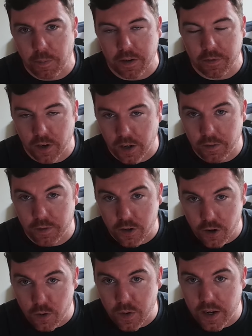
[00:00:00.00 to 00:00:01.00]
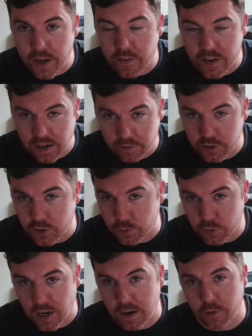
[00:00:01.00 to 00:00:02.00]
But if you're new here and you haven't
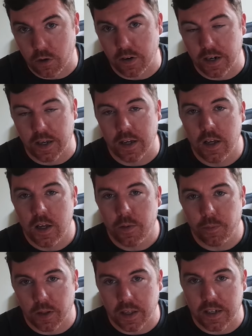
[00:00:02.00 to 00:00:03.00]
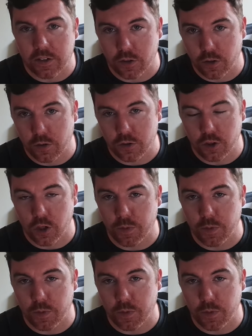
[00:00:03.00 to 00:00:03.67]
subscribed already, please do so.